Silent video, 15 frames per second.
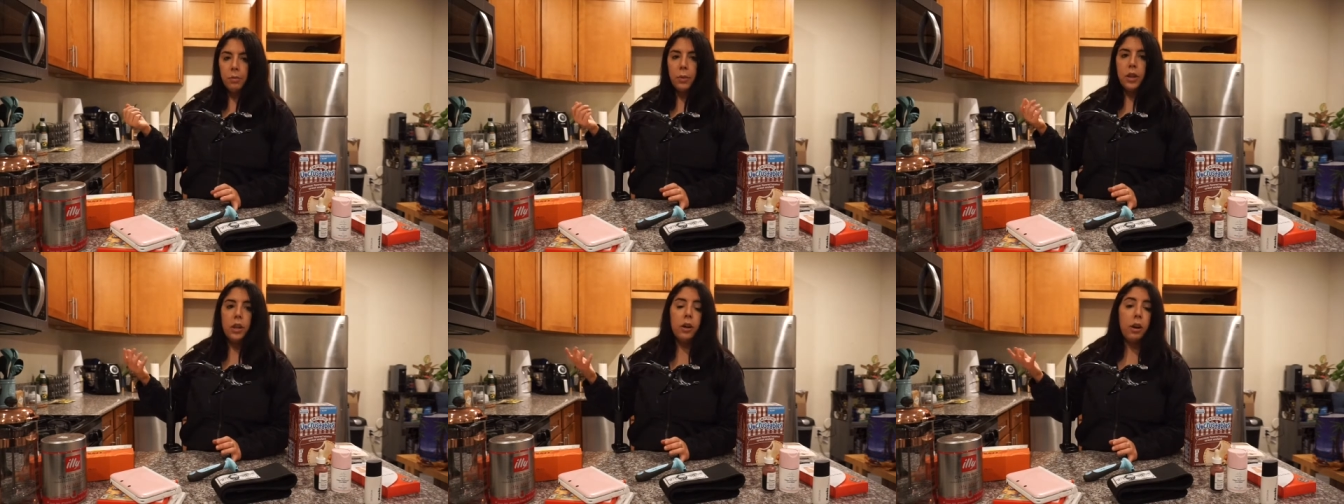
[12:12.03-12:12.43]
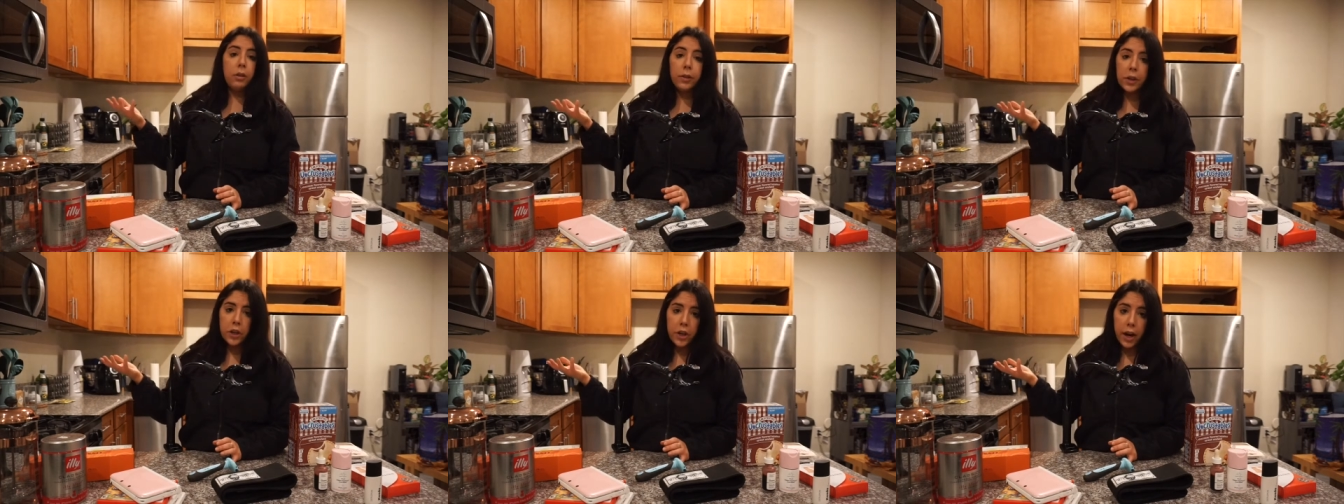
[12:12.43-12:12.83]
with your
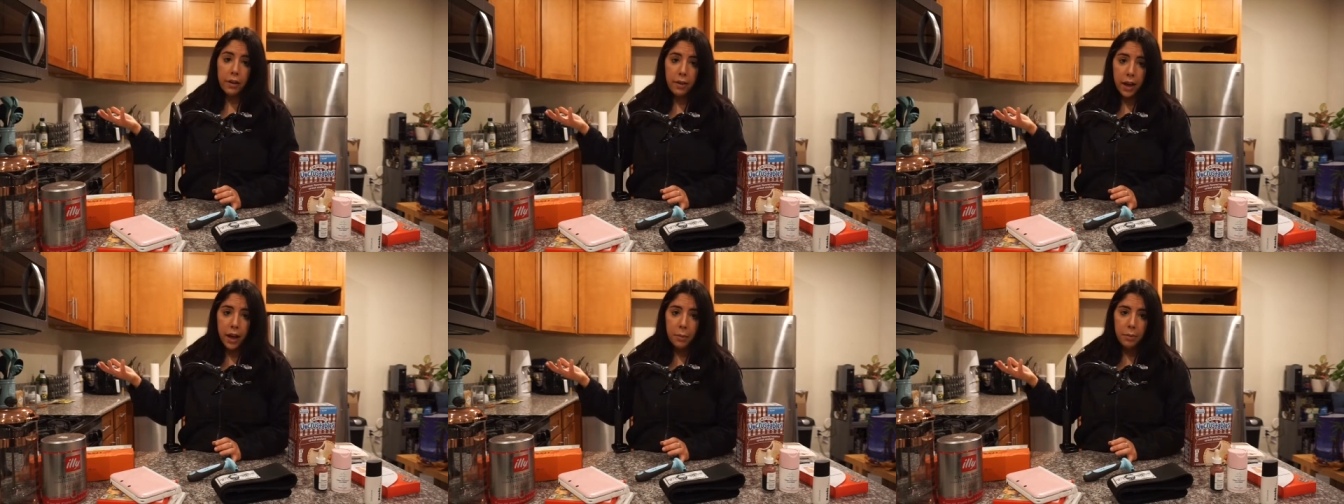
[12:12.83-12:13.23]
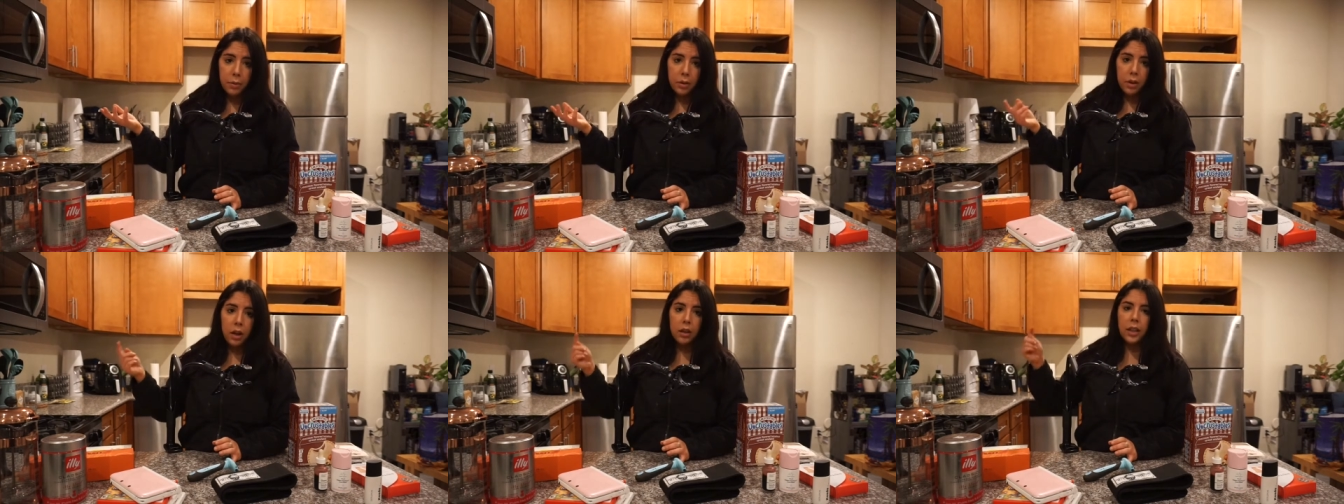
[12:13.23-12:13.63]
Overdrive
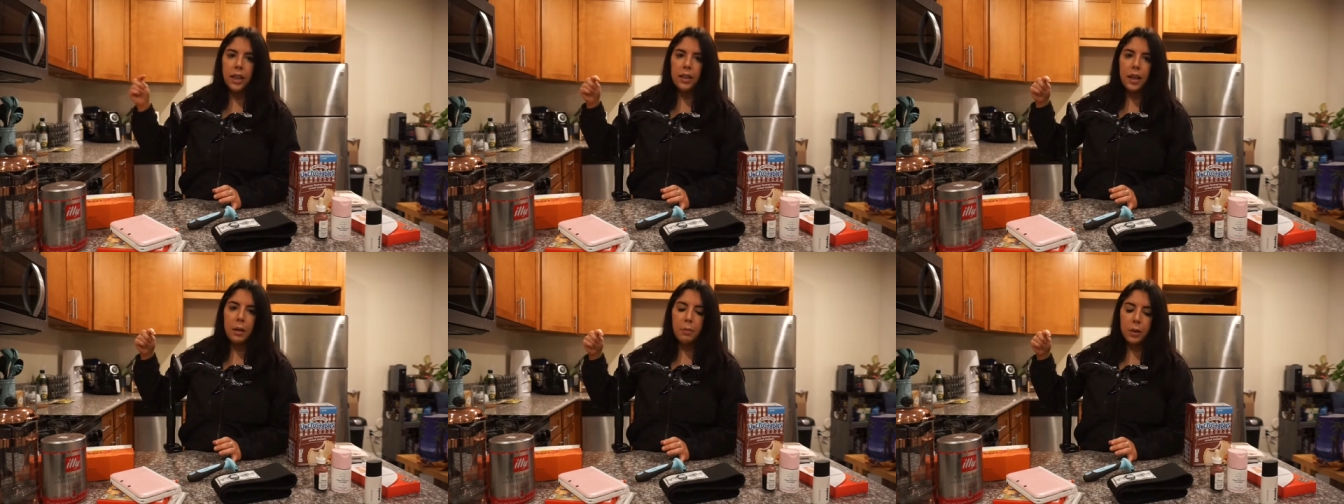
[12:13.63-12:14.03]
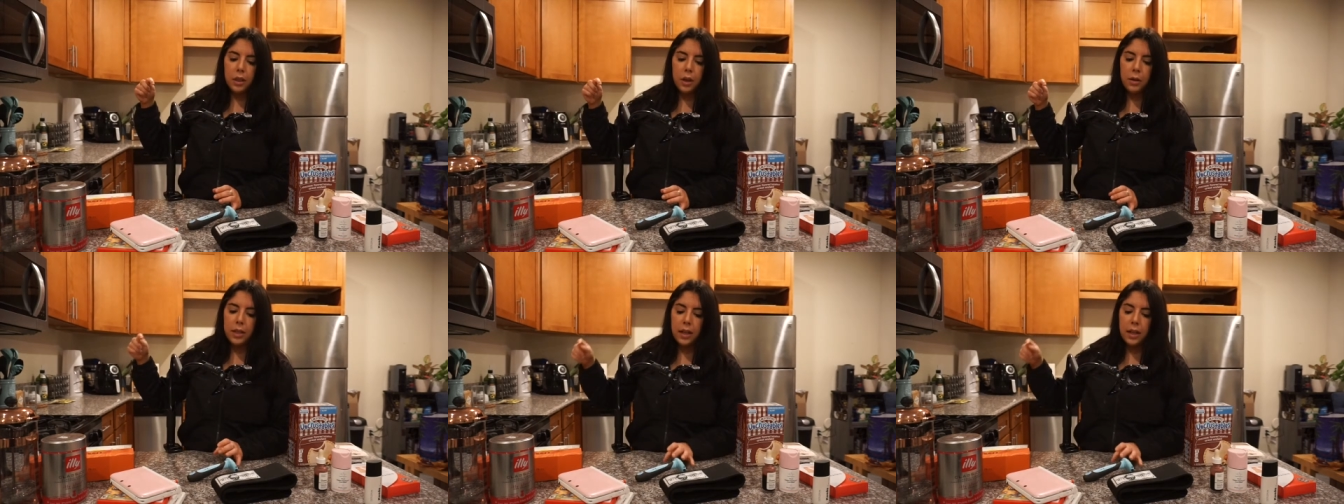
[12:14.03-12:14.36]
app. I'll link that below